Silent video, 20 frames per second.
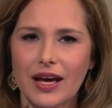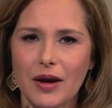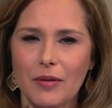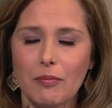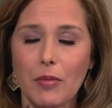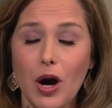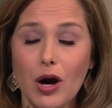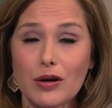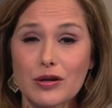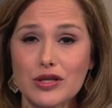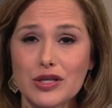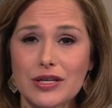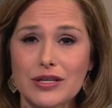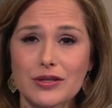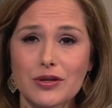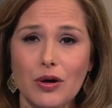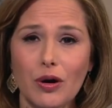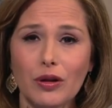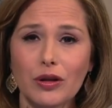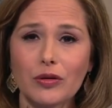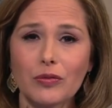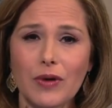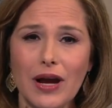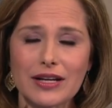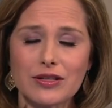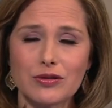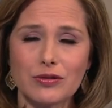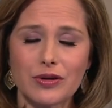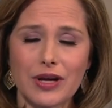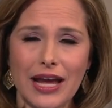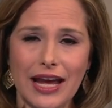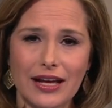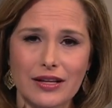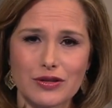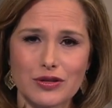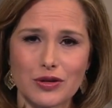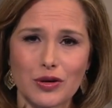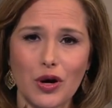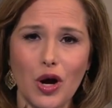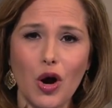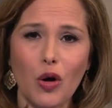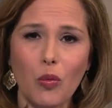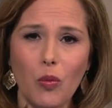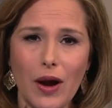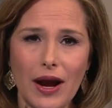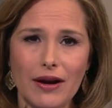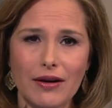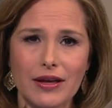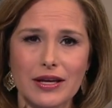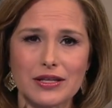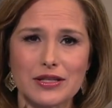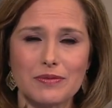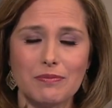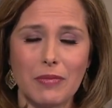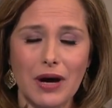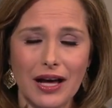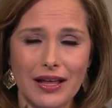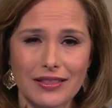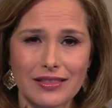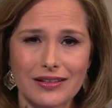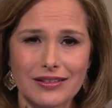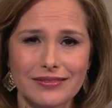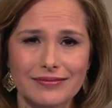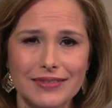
March is Colorectal Cancer Awareness Month.